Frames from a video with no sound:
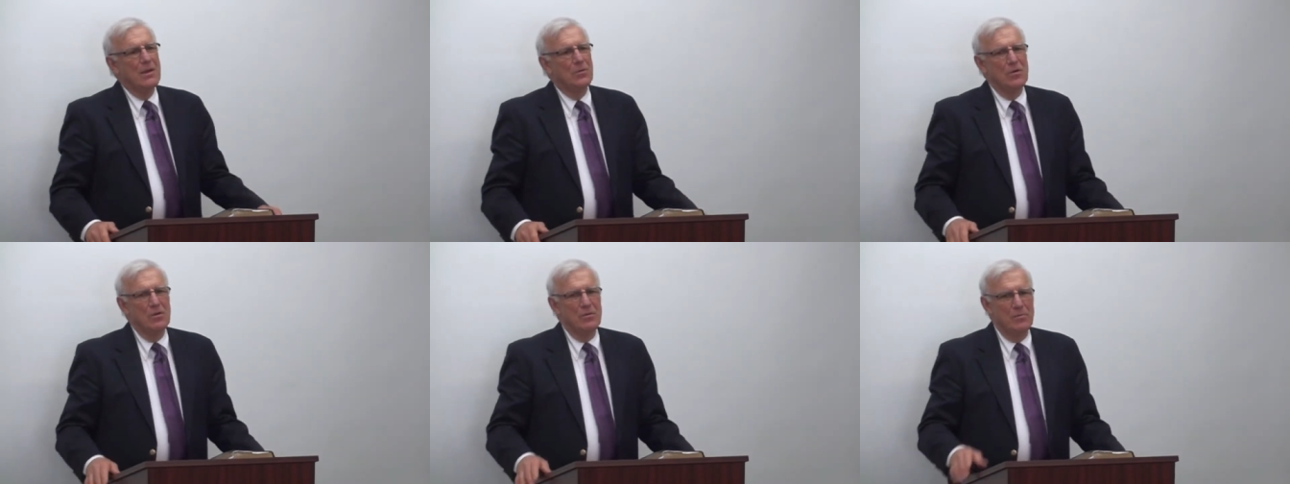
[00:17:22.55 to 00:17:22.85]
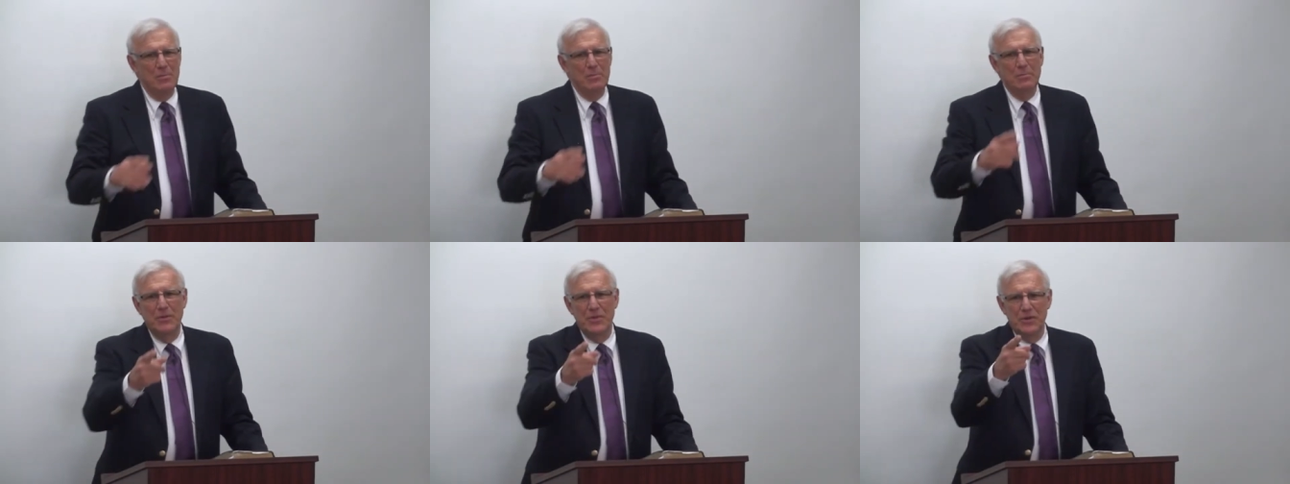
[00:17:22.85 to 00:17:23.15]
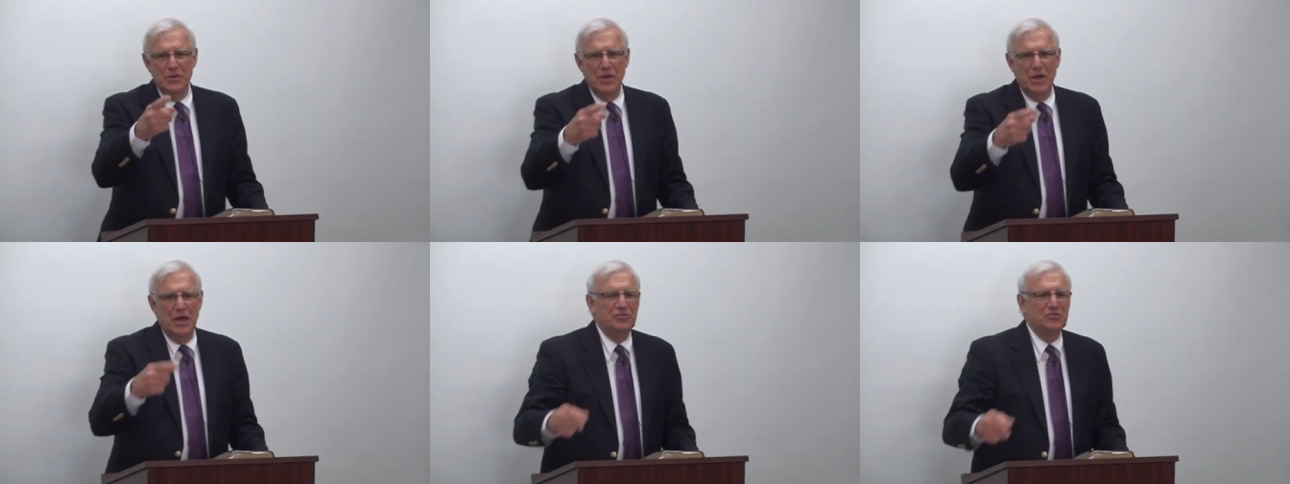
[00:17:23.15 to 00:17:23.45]
remember,
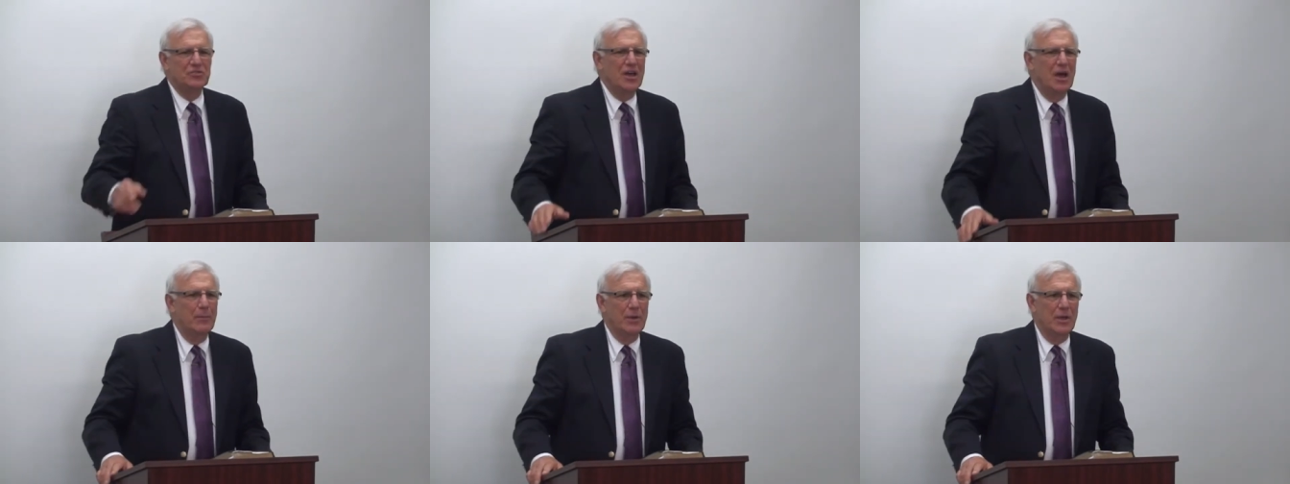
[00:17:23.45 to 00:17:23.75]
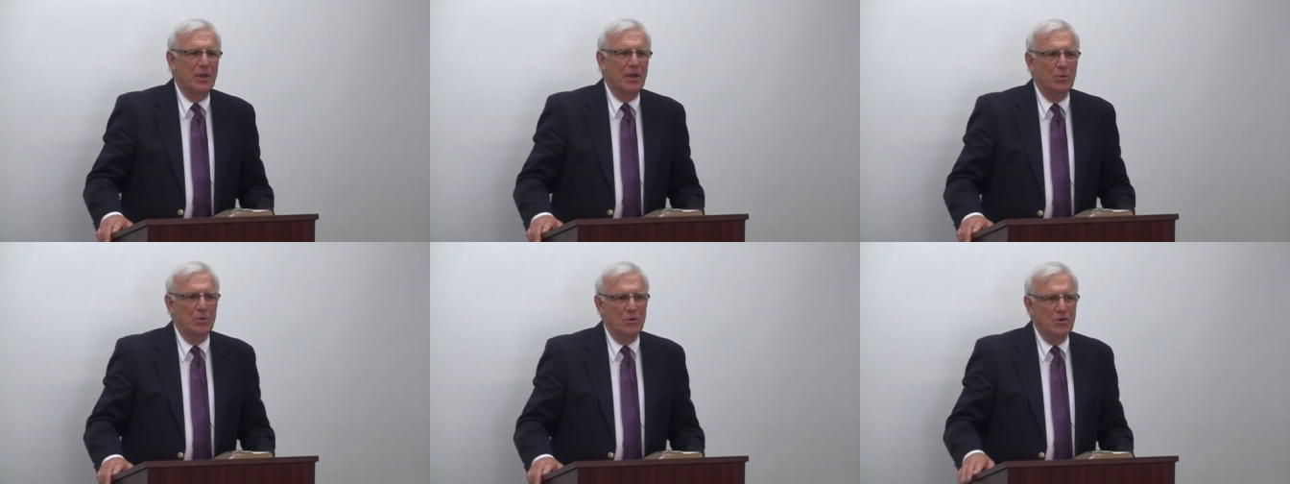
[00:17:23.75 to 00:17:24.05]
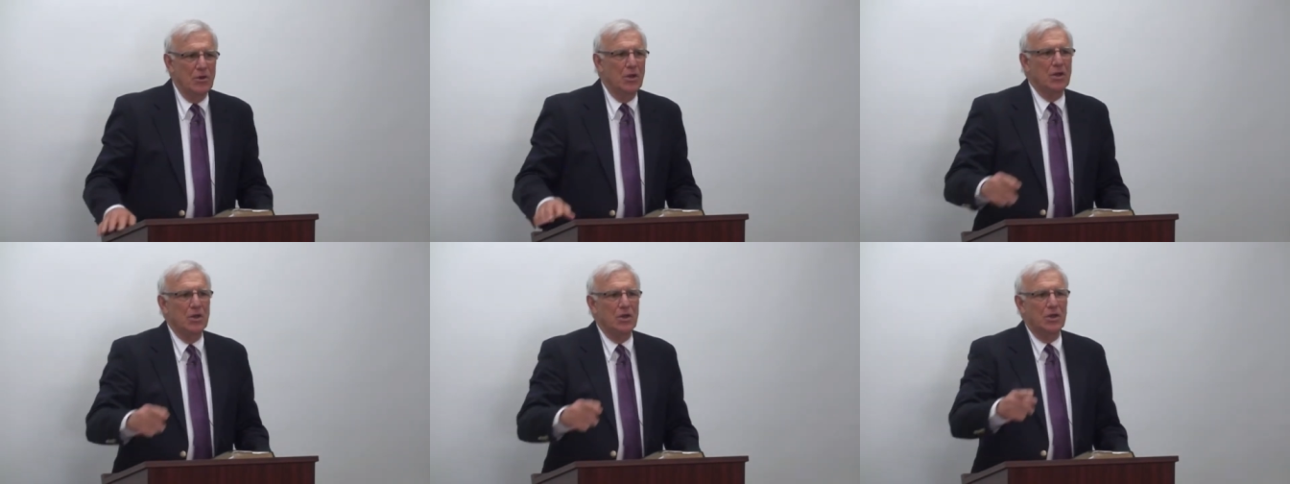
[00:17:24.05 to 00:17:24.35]
the day's coming when
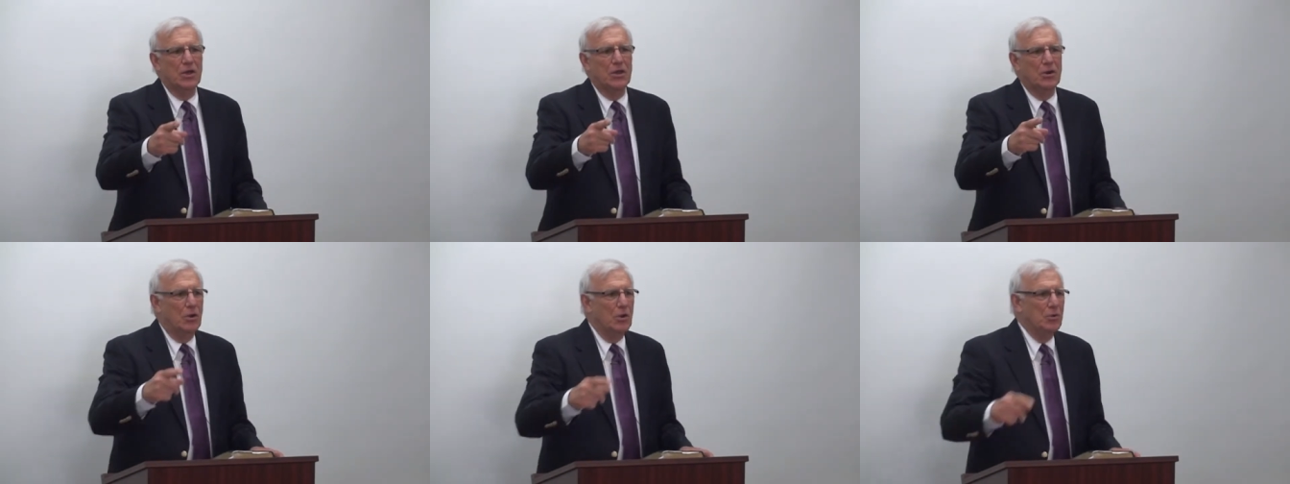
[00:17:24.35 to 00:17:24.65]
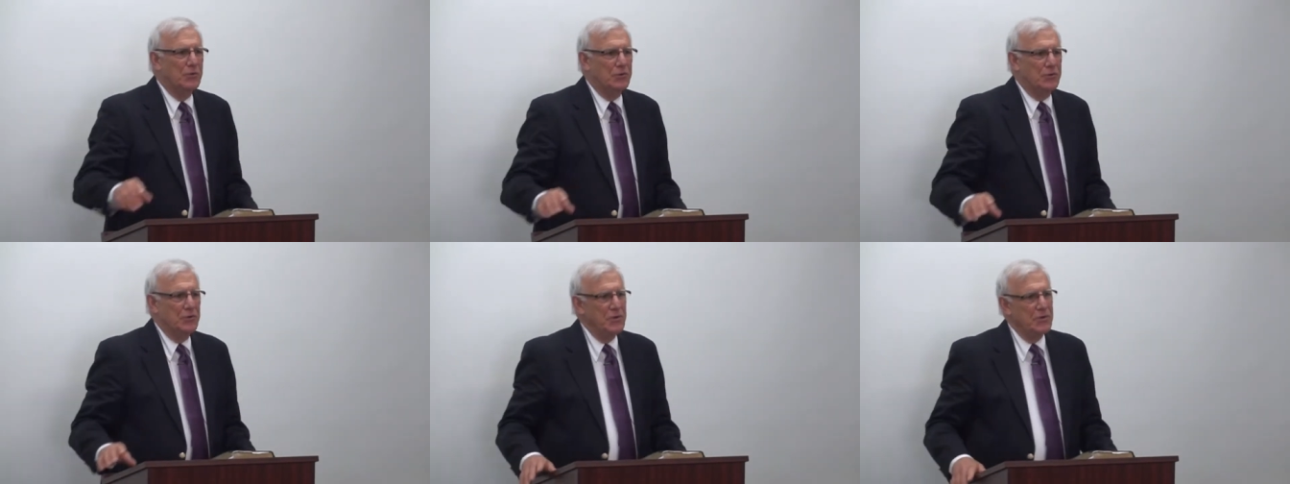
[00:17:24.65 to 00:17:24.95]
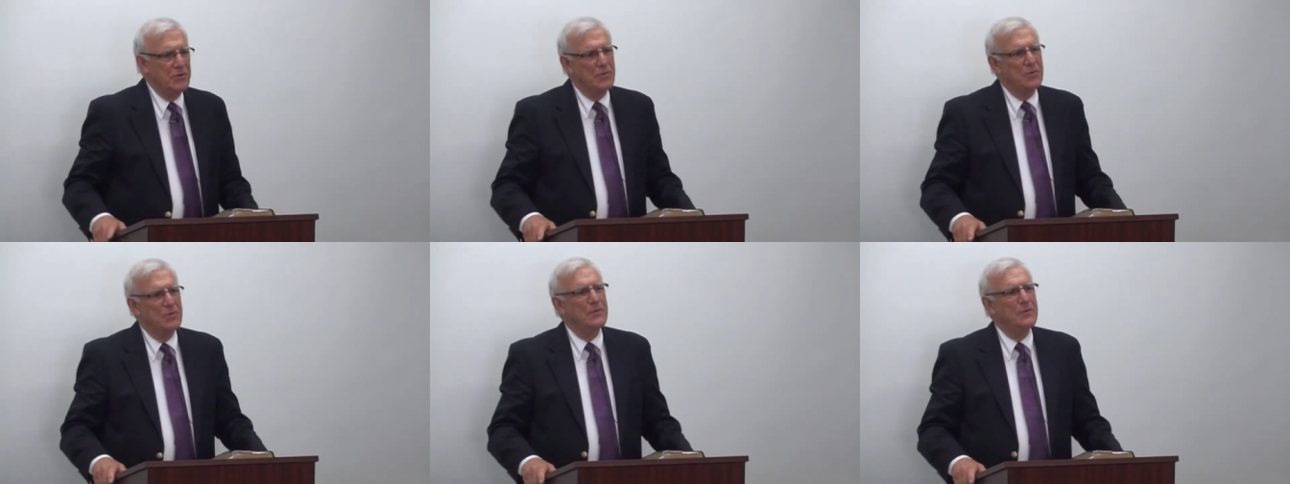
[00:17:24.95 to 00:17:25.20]
you're going to get older.